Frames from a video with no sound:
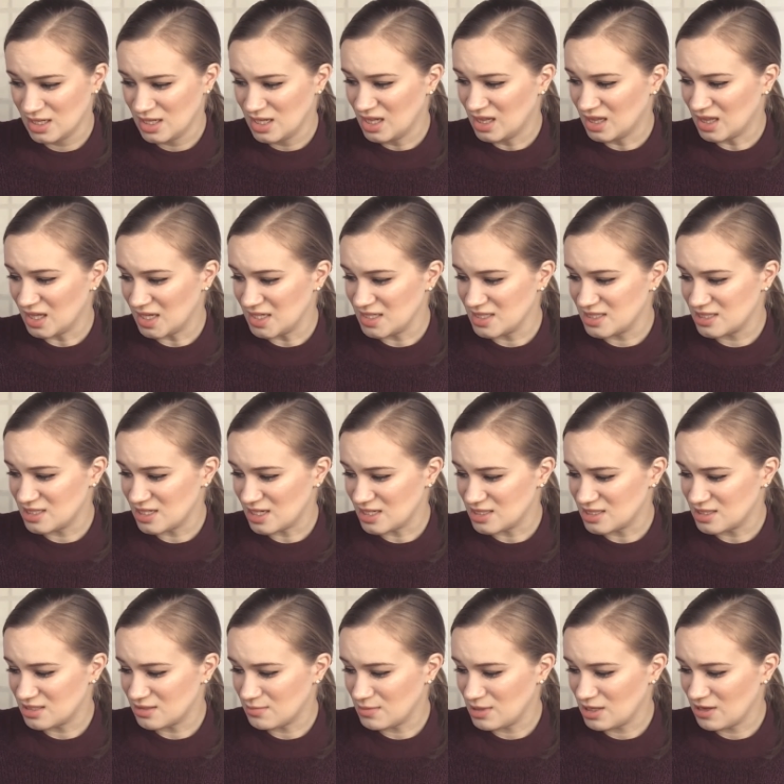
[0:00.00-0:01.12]
Light
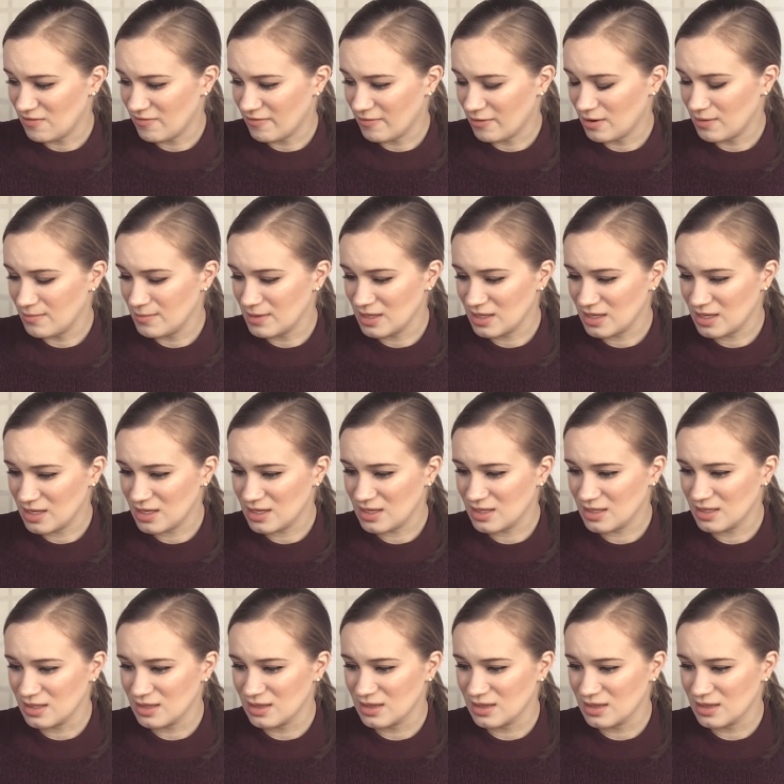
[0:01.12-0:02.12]
Sesame formula.